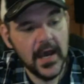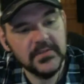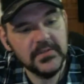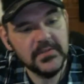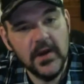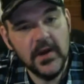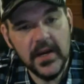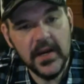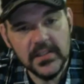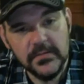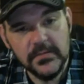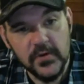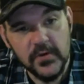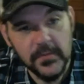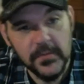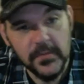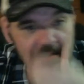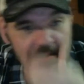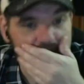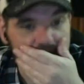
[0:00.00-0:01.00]
I'm sorry. I just
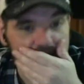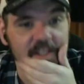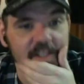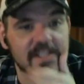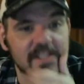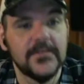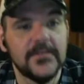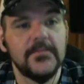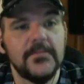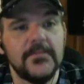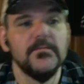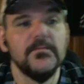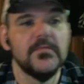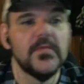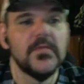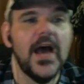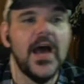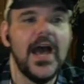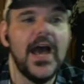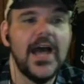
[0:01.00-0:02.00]
muted myself because
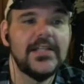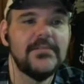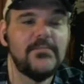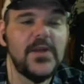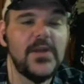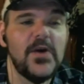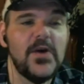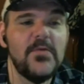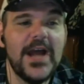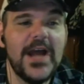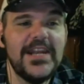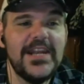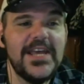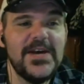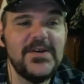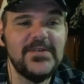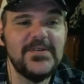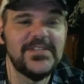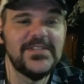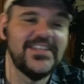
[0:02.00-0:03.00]
I had to blow my
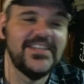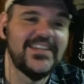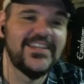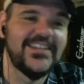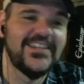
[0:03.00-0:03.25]
nose.